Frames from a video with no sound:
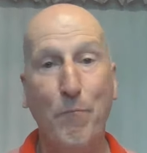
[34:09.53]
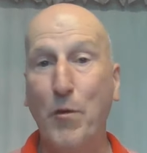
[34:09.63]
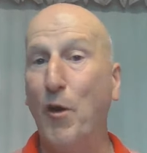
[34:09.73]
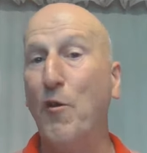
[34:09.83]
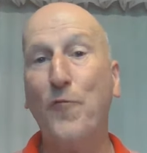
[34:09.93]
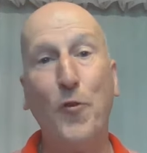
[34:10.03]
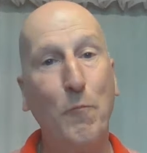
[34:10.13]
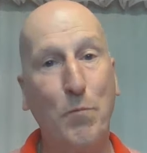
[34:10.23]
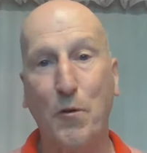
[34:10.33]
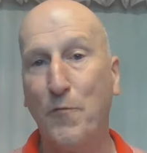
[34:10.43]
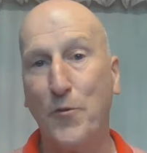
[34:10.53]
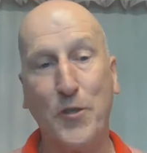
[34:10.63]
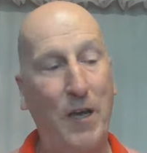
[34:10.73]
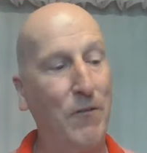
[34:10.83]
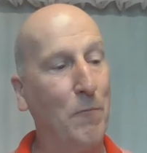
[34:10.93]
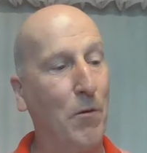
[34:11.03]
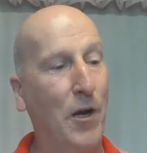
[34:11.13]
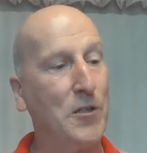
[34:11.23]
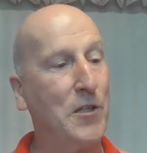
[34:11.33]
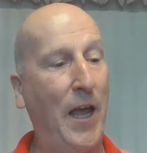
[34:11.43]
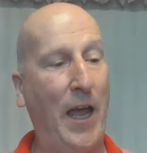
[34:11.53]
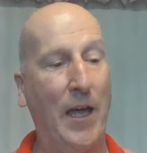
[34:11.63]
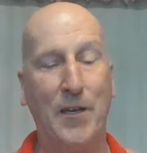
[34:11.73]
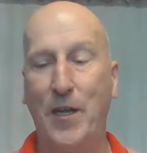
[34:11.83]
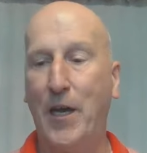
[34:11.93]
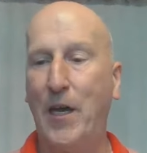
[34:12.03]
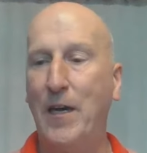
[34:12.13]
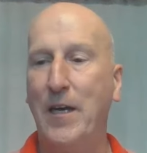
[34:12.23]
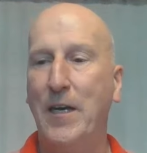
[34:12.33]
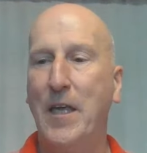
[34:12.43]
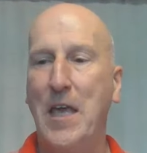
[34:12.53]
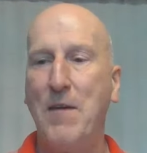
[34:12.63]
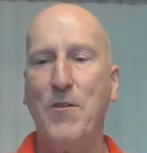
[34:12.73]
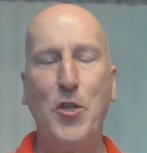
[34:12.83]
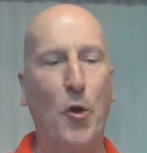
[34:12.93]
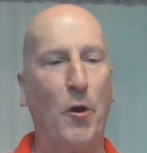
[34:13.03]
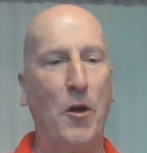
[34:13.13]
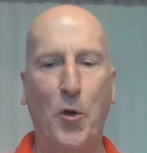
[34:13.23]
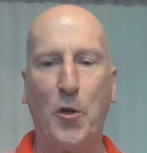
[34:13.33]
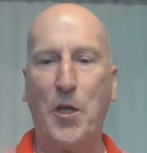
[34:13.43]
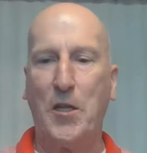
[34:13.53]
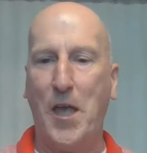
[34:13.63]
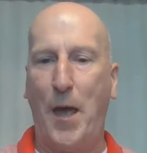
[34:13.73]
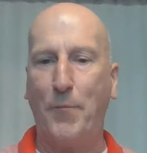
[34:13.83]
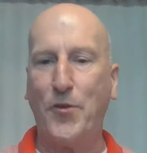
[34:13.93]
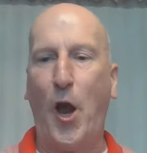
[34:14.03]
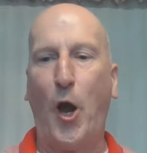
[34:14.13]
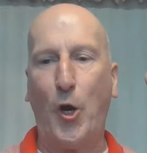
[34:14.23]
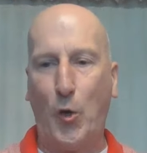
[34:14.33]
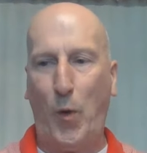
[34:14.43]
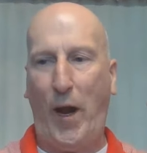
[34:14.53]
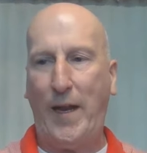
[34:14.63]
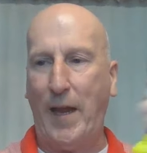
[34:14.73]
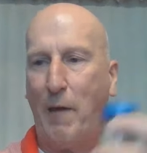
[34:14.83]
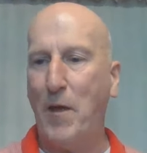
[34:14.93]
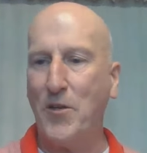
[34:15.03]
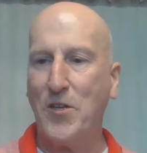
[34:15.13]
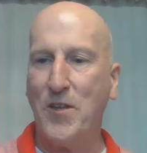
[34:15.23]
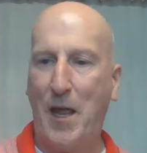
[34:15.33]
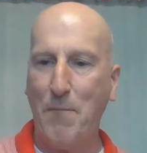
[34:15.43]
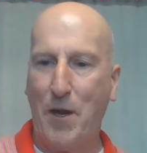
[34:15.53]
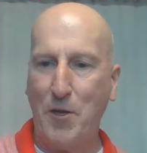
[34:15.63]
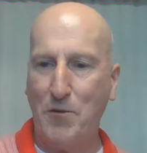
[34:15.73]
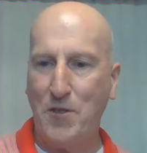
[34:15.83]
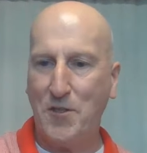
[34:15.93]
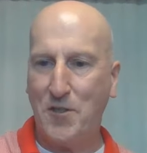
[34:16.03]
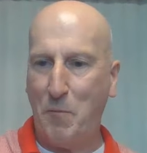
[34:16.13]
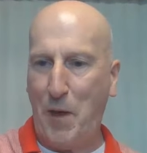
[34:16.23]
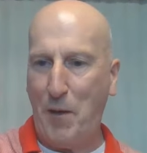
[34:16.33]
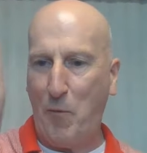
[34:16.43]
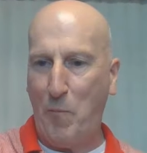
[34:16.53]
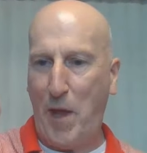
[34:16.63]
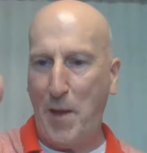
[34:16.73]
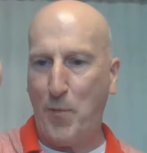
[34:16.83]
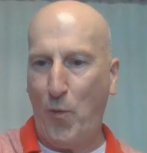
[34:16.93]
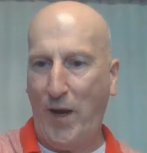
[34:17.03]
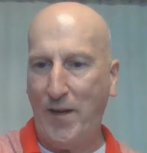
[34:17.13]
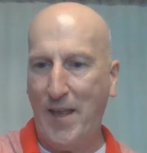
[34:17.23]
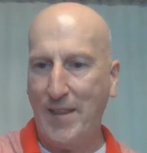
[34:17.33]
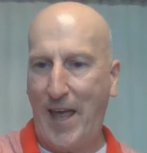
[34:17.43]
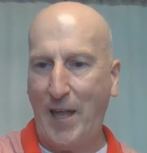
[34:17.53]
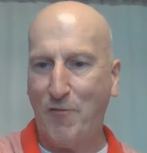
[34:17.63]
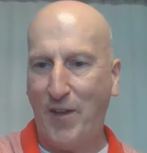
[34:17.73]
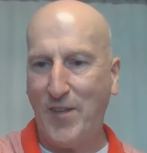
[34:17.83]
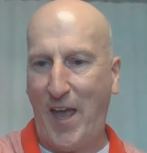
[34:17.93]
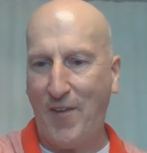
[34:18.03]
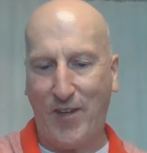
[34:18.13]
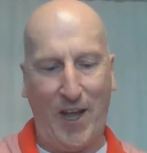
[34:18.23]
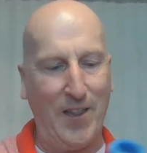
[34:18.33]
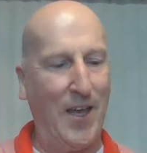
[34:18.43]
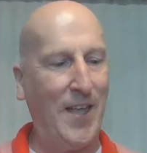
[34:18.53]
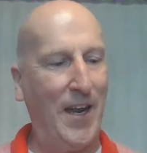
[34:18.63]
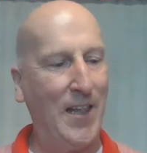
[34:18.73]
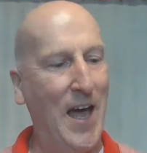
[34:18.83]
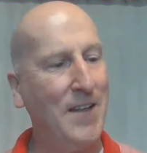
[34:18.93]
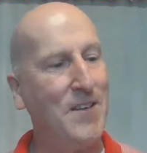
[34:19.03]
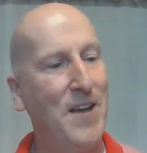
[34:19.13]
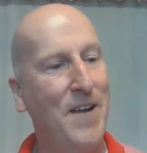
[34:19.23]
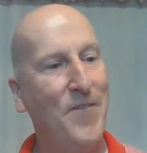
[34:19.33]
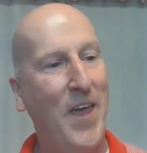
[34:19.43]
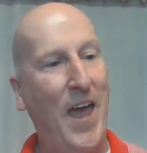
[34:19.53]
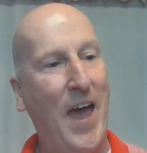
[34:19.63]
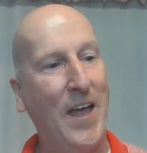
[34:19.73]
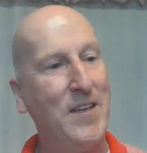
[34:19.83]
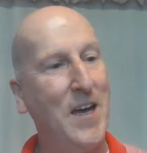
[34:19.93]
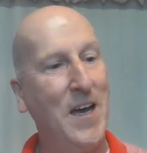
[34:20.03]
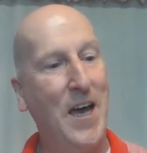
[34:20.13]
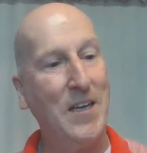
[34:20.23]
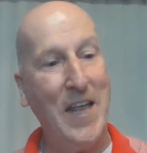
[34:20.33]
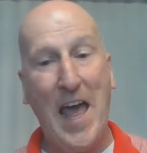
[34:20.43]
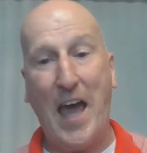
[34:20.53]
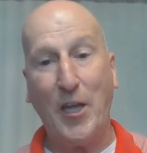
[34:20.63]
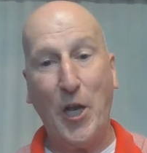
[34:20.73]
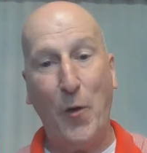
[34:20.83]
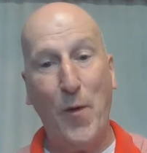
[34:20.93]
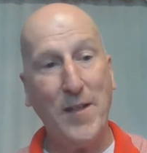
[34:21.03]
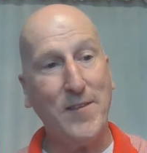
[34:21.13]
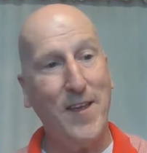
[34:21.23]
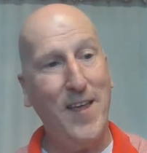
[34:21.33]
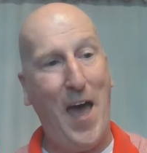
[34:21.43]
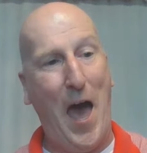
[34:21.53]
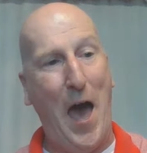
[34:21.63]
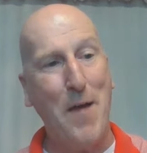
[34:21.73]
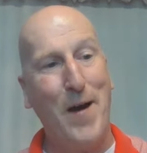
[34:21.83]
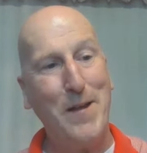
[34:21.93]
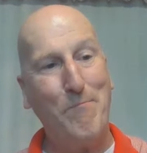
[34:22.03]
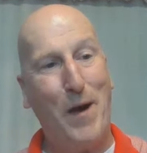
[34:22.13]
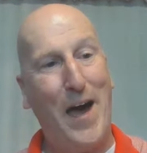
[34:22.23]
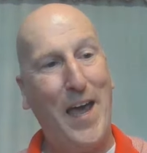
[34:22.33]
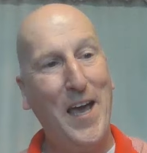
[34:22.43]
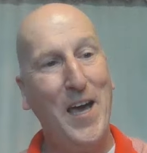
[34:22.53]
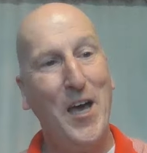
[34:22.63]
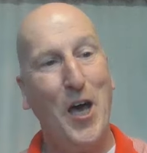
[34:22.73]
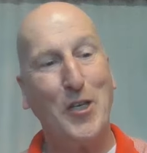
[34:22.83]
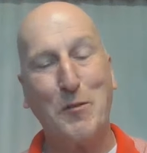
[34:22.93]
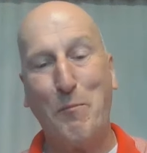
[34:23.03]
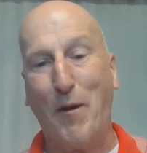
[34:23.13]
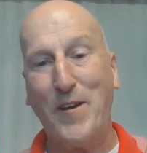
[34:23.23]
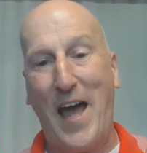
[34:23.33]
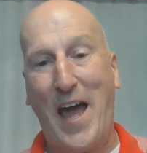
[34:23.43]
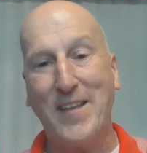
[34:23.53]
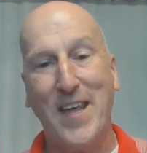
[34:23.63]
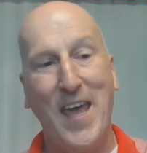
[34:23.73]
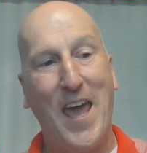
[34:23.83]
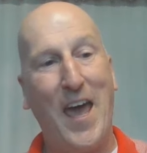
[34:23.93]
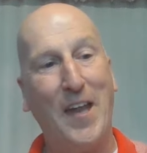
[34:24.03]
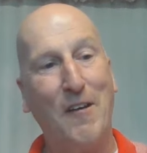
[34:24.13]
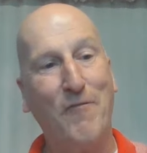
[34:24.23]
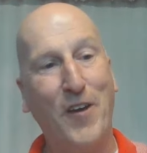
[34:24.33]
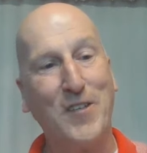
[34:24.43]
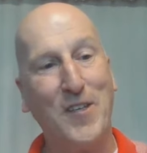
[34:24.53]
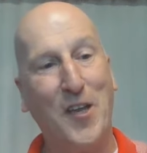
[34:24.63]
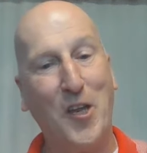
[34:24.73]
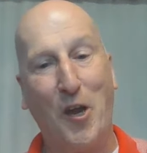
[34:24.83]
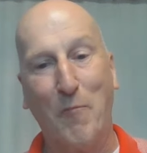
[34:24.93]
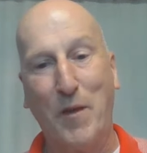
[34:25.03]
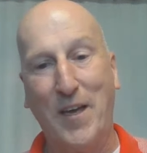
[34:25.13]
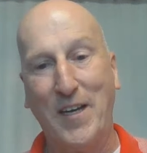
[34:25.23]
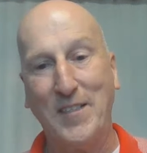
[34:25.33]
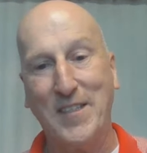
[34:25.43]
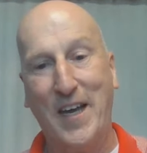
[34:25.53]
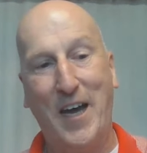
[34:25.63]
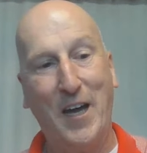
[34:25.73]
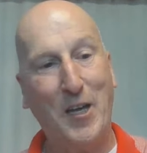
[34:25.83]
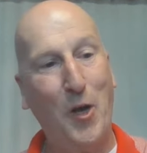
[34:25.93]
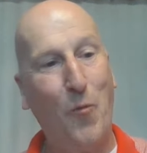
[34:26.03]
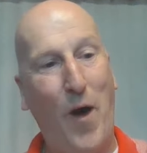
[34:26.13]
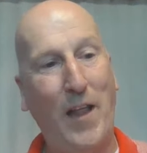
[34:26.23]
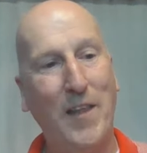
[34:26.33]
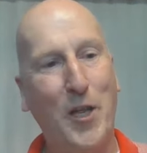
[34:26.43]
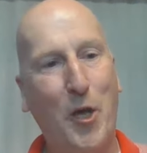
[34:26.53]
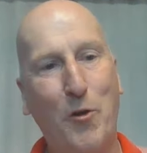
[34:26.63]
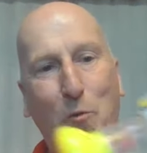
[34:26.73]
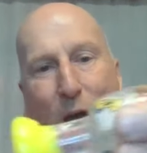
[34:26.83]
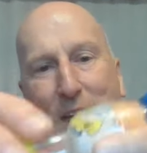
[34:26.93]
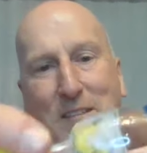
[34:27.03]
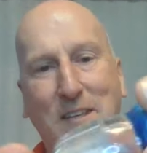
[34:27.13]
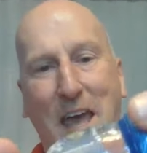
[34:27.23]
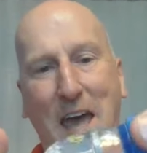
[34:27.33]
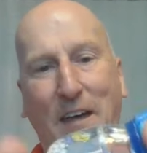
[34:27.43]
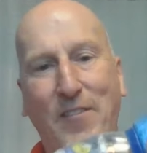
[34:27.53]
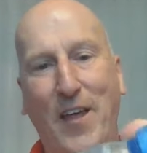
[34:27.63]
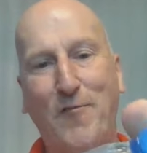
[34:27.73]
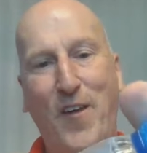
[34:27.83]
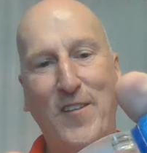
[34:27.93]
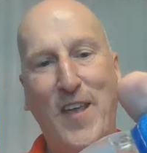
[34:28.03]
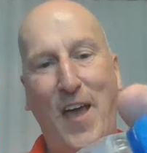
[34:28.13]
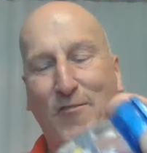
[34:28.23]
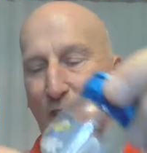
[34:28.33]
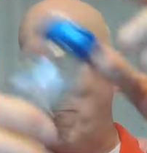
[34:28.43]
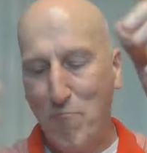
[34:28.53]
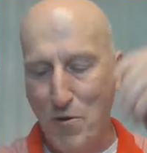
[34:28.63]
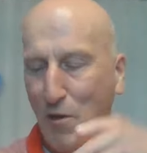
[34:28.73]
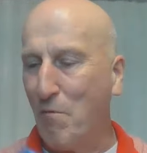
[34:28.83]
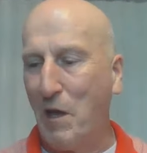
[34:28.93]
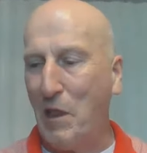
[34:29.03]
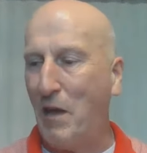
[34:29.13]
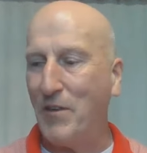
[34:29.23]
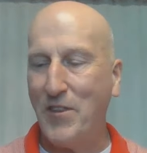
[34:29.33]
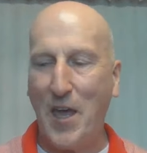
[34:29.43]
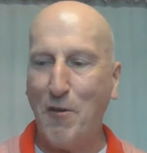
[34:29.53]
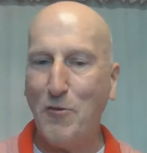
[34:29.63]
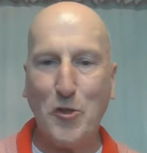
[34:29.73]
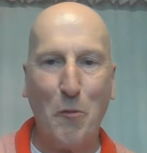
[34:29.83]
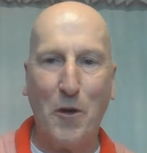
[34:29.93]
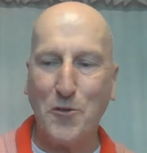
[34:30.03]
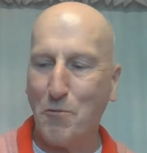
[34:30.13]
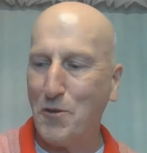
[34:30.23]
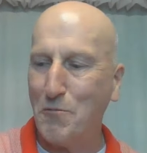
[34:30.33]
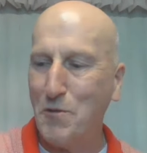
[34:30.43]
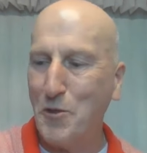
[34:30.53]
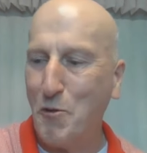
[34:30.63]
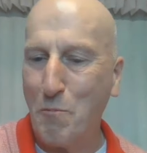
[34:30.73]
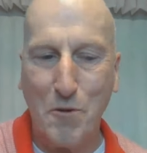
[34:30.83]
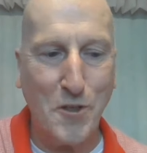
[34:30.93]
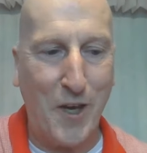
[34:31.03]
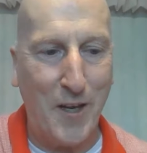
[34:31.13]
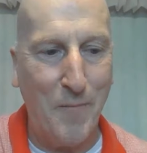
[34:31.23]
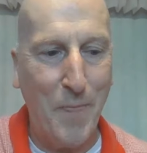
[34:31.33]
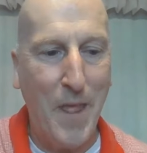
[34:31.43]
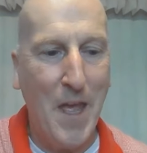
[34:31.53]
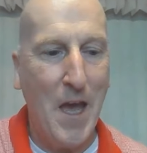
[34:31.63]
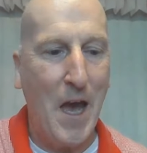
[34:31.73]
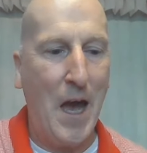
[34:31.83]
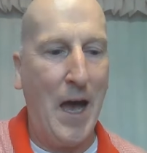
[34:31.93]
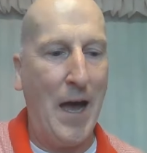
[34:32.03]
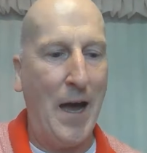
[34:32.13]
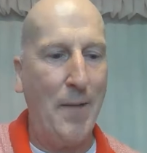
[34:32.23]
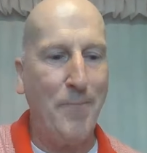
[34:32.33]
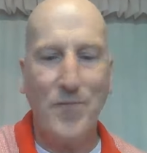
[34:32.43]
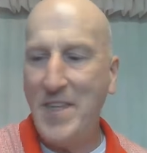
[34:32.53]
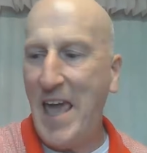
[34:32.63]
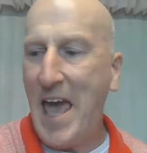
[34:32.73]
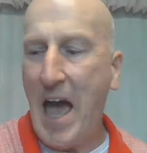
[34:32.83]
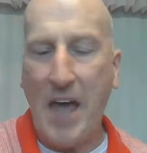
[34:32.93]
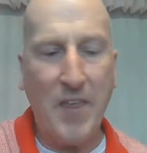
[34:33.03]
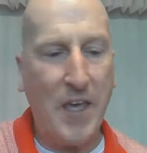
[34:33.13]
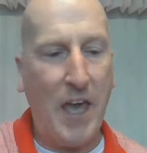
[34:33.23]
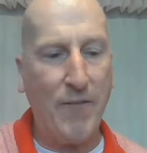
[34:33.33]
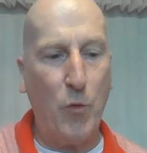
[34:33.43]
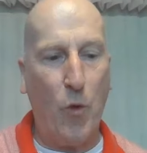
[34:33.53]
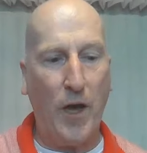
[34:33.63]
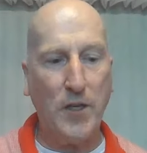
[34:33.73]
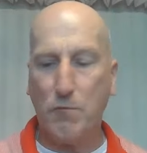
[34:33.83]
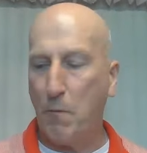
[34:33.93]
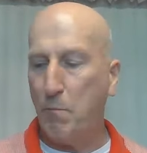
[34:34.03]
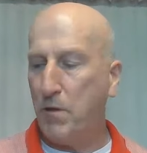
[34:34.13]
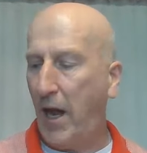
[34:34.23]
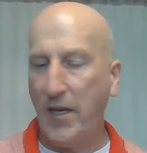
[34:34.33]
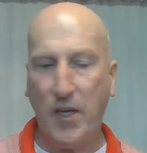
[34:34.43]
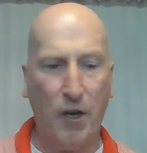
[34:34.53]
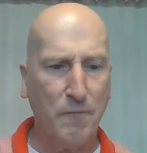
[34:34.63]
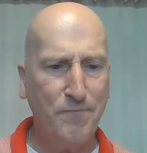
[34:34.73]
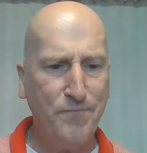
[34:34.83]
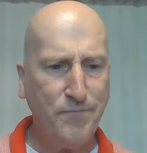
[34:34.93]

Beautiful, beautiful shaving brush, and even your early attempts are great. I mentioned that I might use this as a paperweight. That's fantastic. I like that a lot. And yeah, you know what? I might buy a spare knot and fix it in here, because, you know, why let it go to waste? Yeah, that's fantastic. Really, really love it. Thank you so much, Chris. Really do appreciate it. Yeah, I think Kevin Weiss replied here.